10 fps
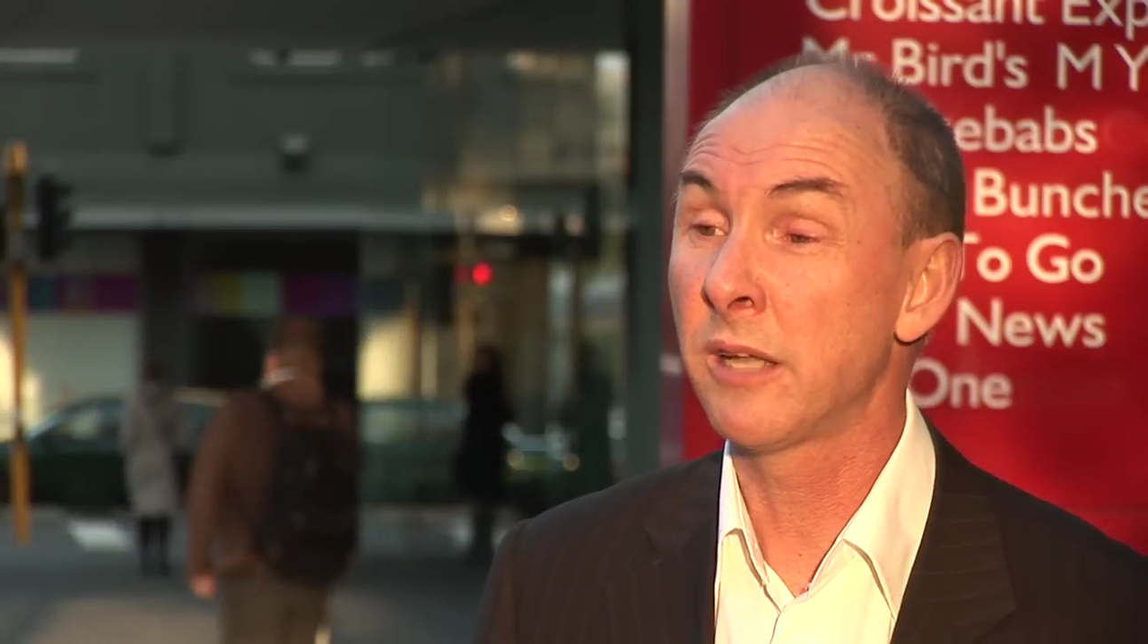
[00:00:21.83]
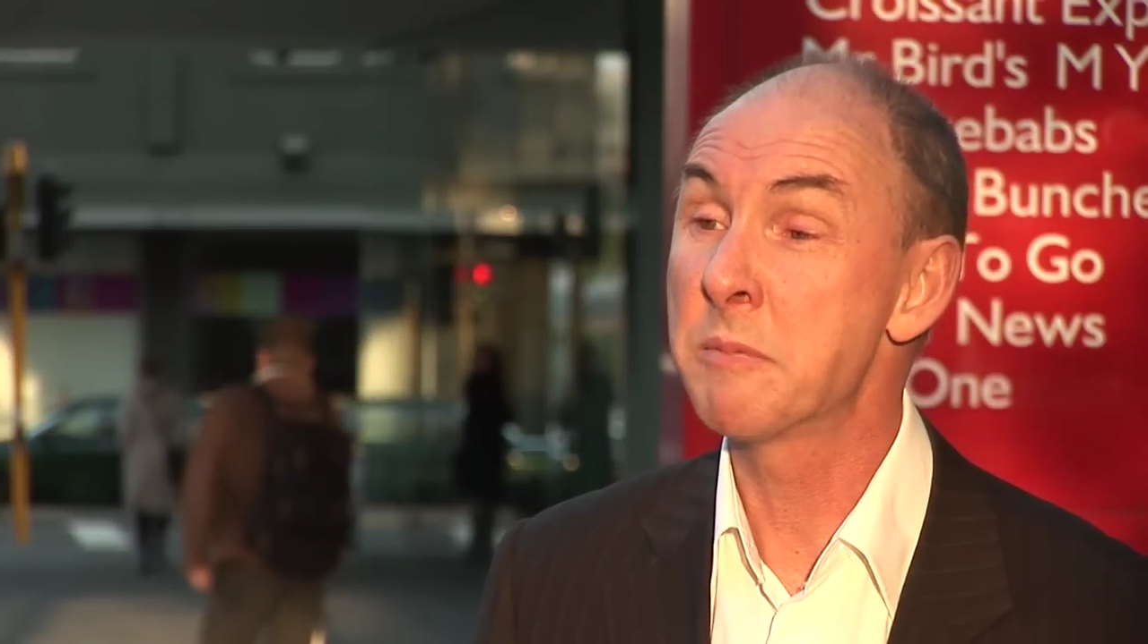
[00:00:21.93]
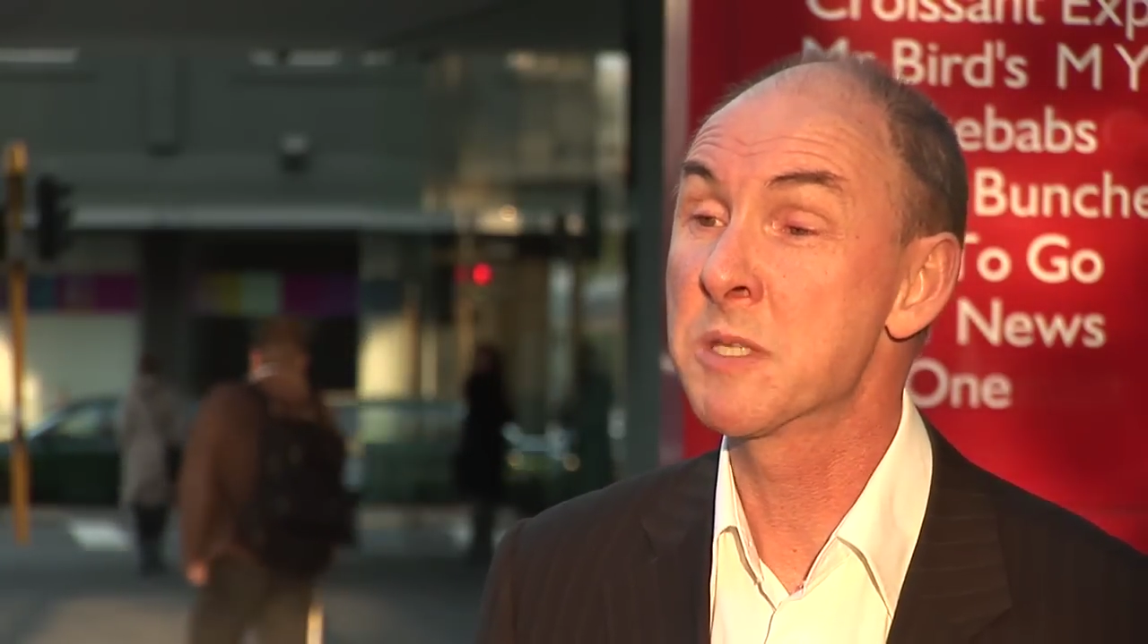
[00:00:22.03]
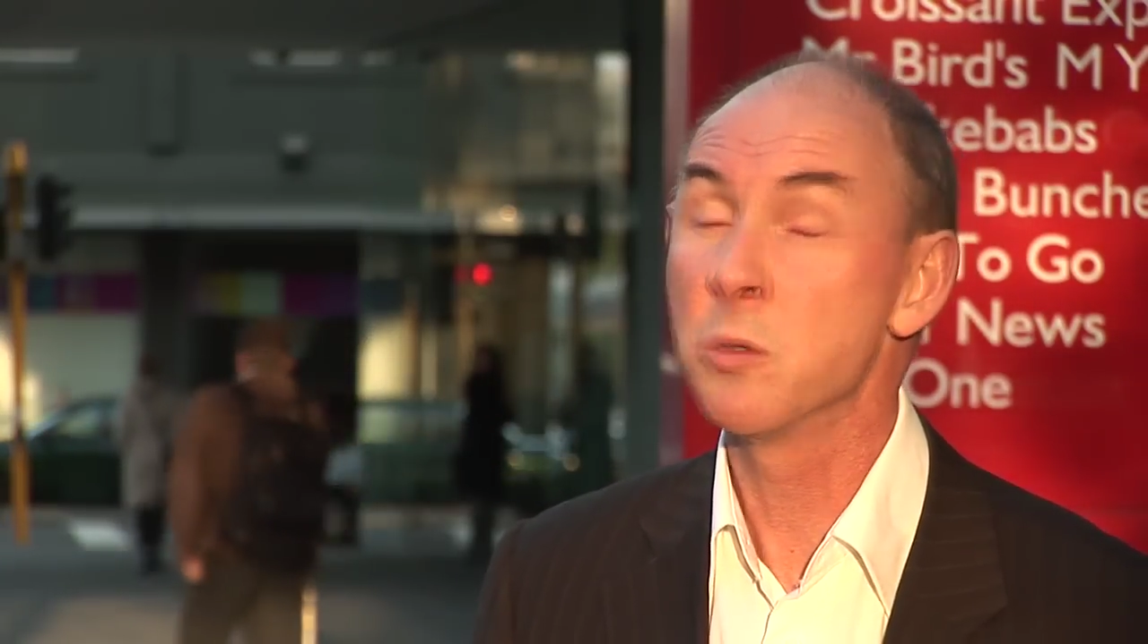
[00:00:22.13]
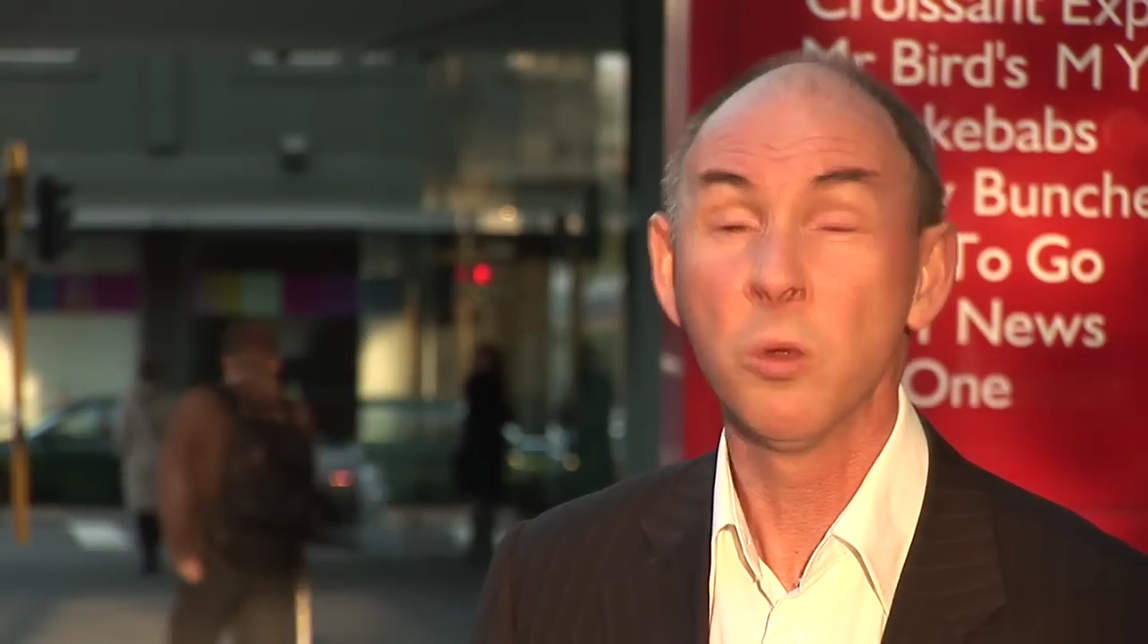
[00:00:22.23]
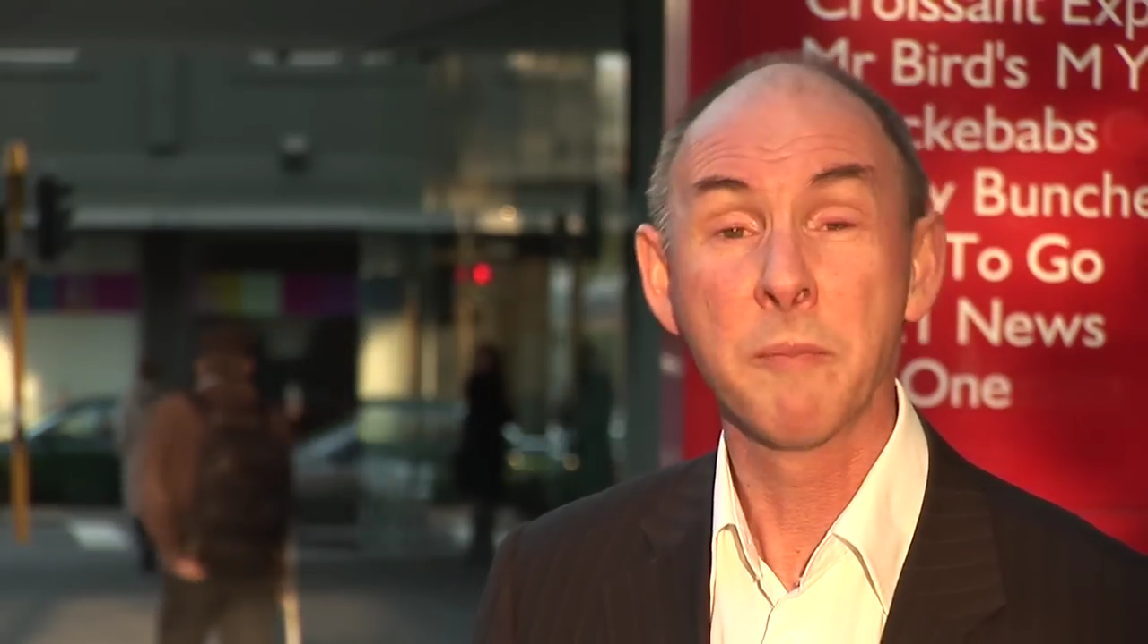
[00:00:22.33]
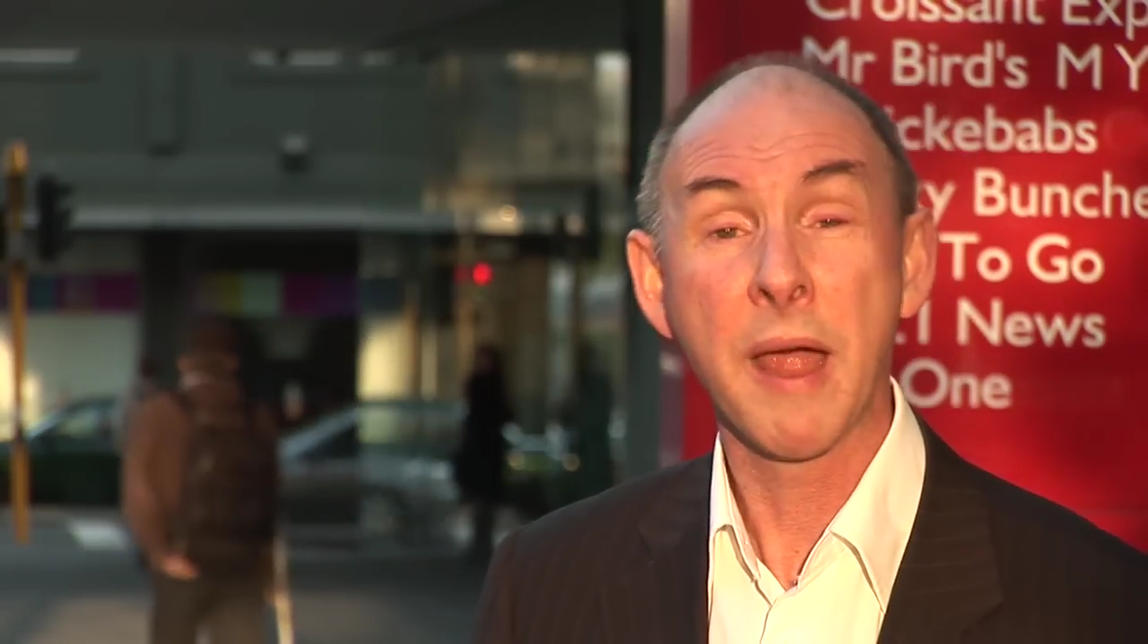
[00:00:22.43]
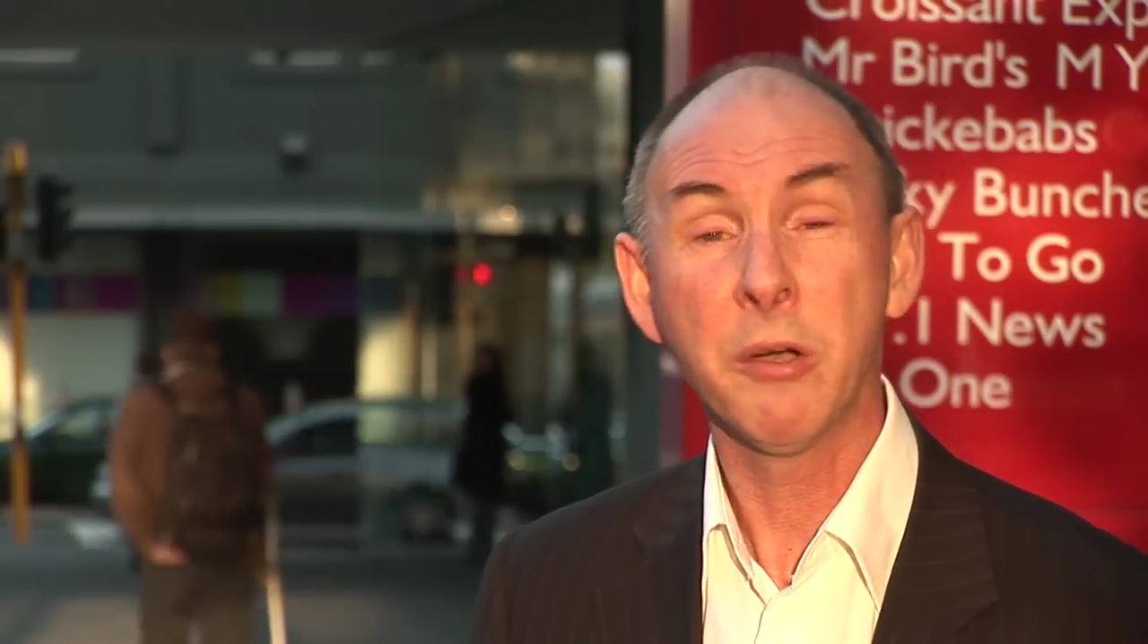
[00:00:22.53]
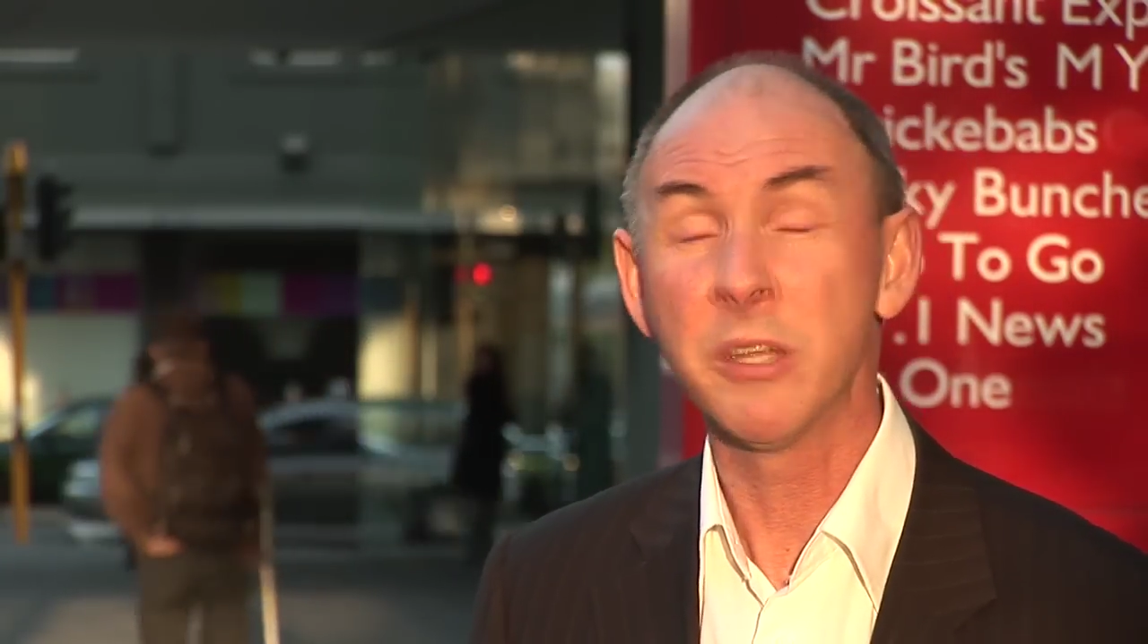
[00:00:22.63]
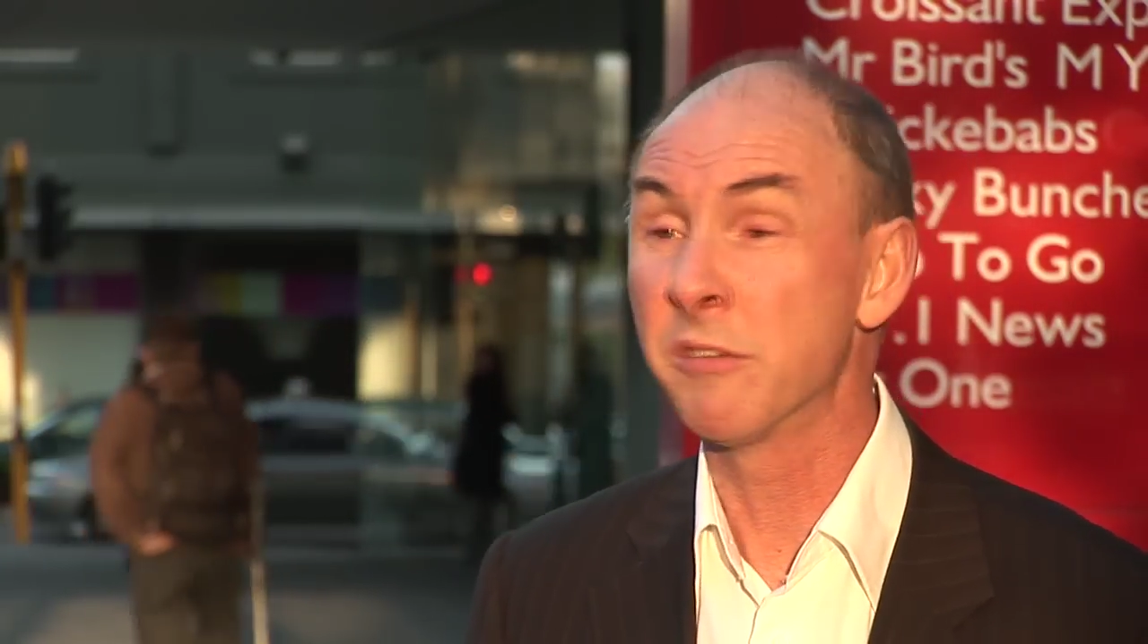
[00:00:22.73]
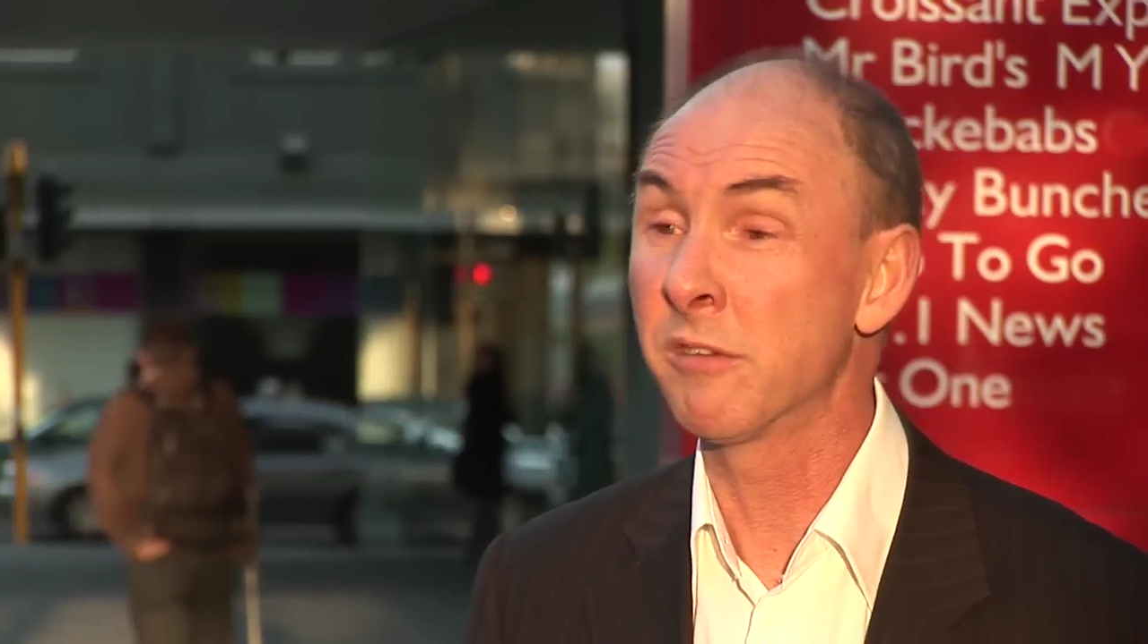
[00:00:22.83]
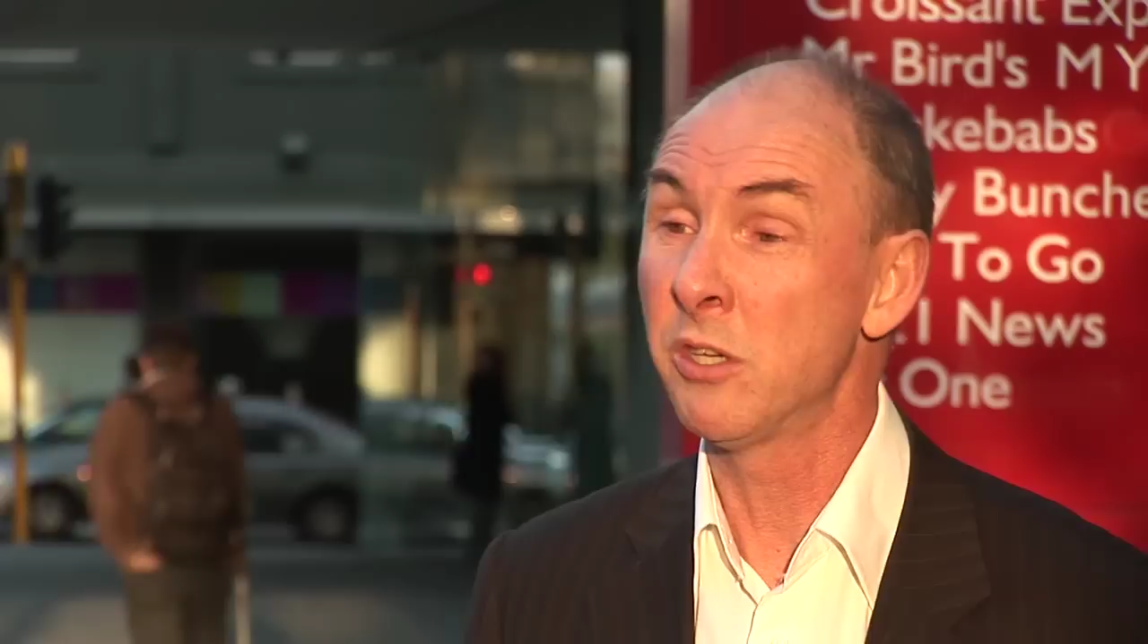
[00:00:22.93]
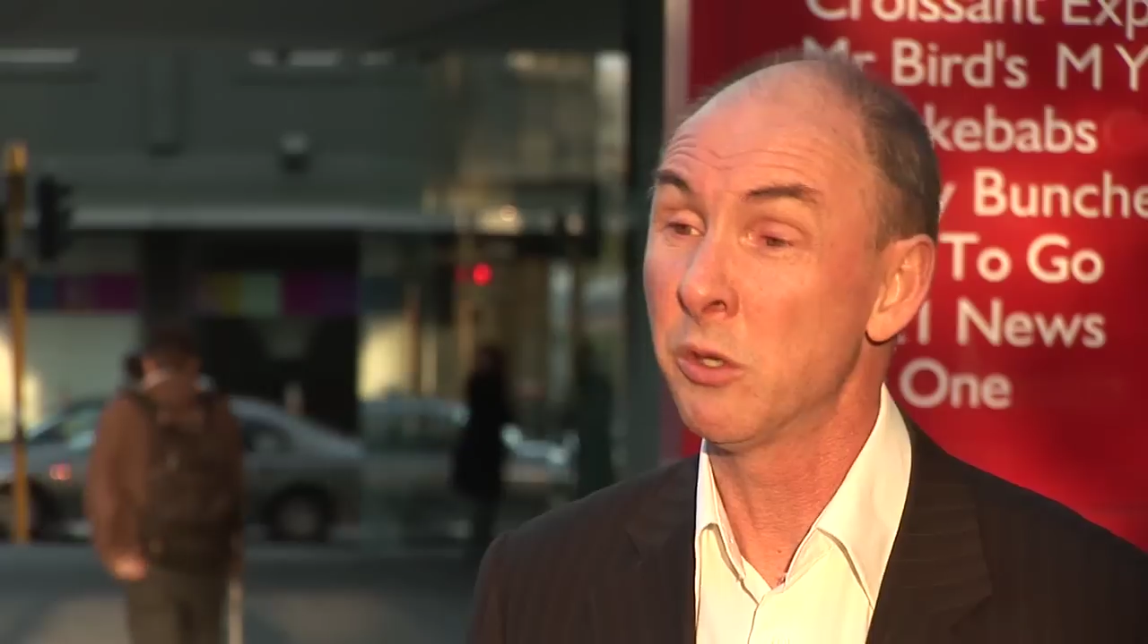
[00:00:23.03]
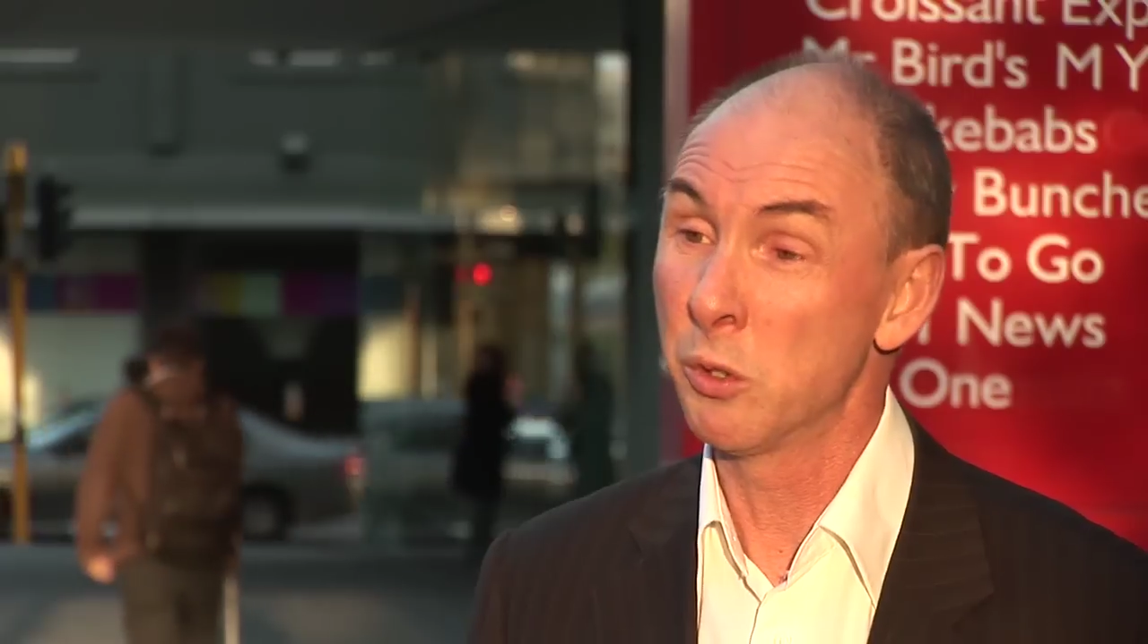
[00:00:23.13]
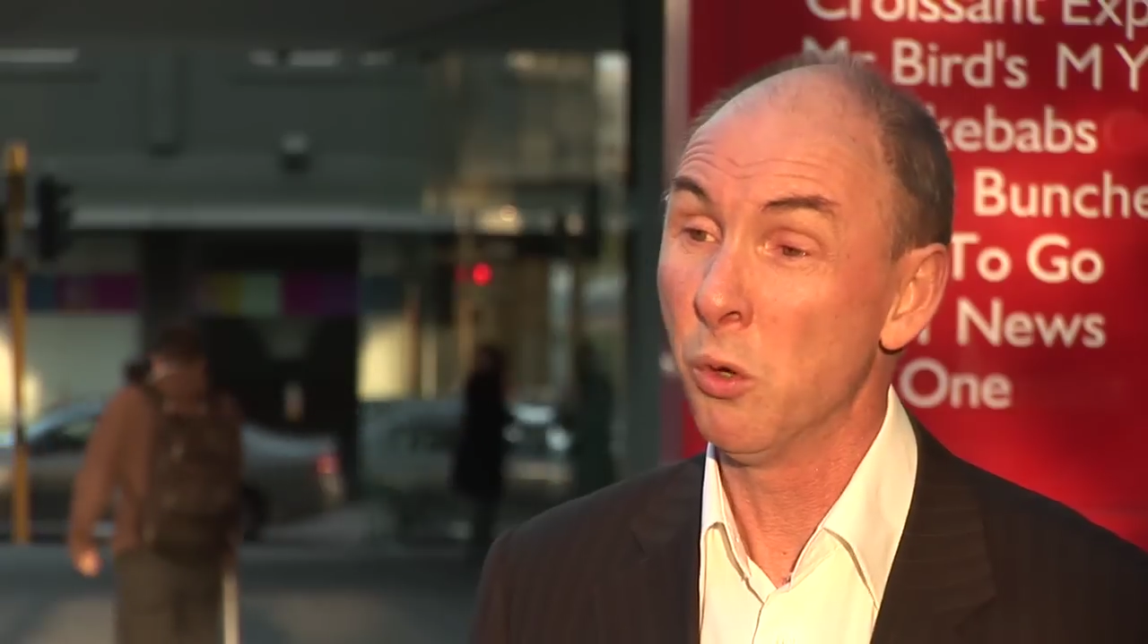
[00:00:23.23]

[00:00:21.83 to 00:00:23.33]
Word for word: collapses all the barriers that you